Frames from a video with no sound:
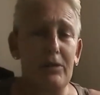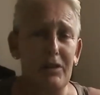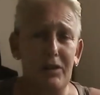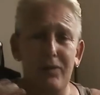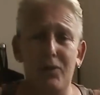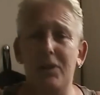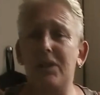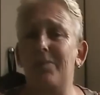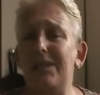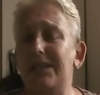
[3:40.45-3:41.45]
If you
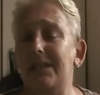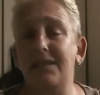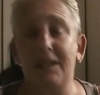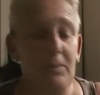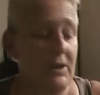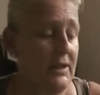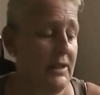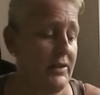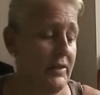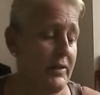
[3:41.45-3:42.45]
expressed it to someone,
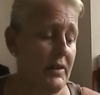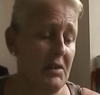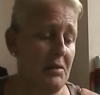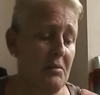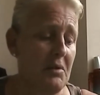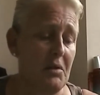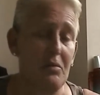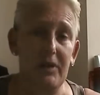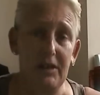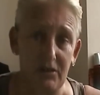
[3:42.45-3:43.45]
they'd just say no,
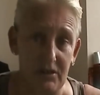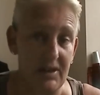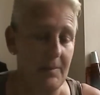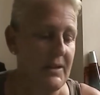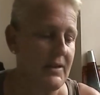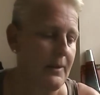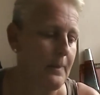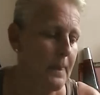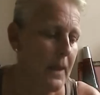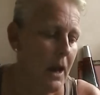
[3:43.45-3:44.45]
they could dismiss it.
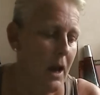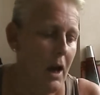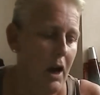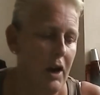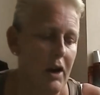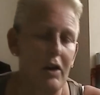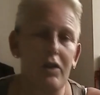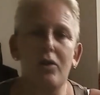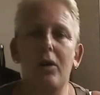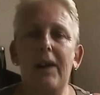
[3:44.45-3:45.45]

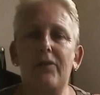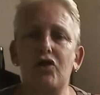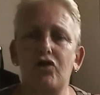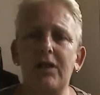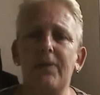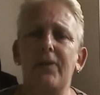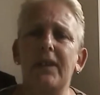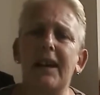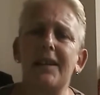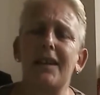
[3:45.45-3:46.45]
You'll have street
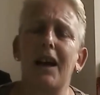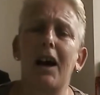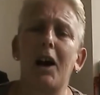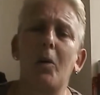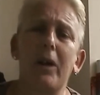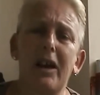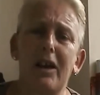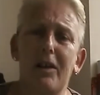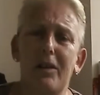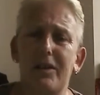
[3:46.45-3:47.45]
theatre
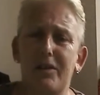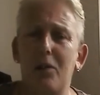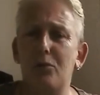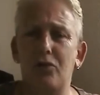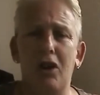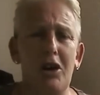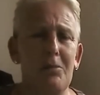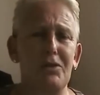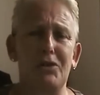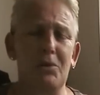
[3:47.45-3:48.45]
where there's whole
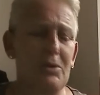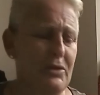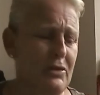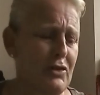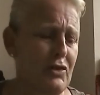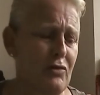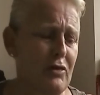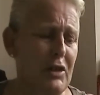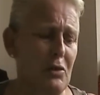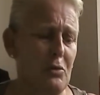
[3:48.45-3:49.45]
dramas go on in the
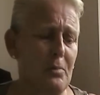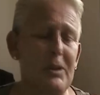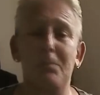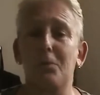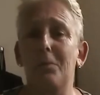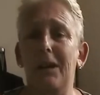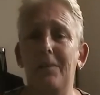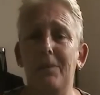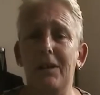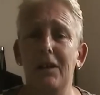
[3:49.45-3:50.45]
street, or people
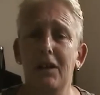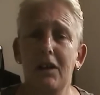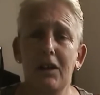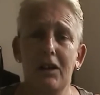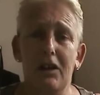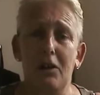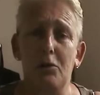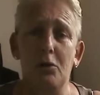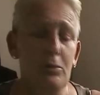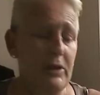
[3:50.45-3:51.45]
maybe, you know,
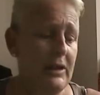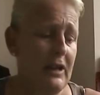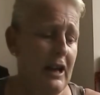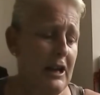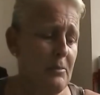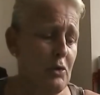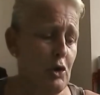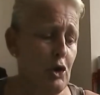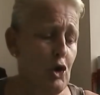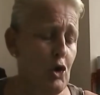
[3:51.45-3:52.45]
calling names to
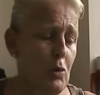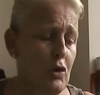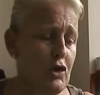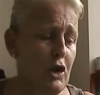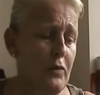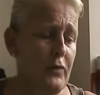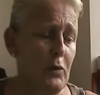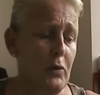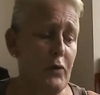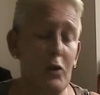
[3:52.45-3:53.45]
you or so
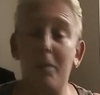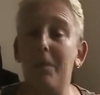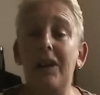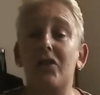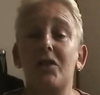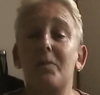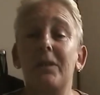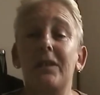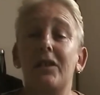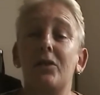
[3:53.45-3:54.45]
forth, or it may just be
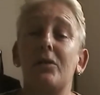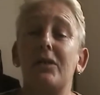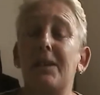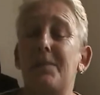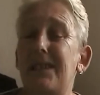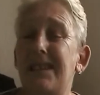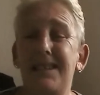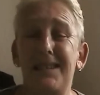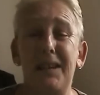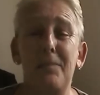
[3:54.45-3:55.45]
that you keep seeing the
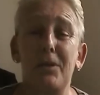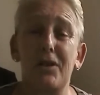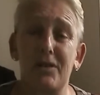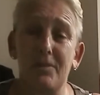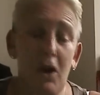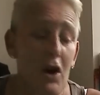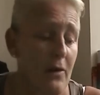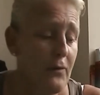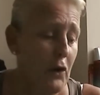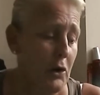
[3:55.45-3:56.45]
same person
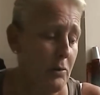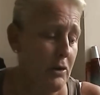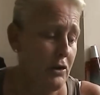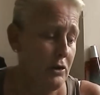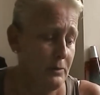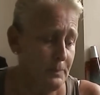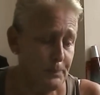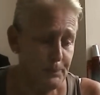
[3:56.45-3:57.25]
following you.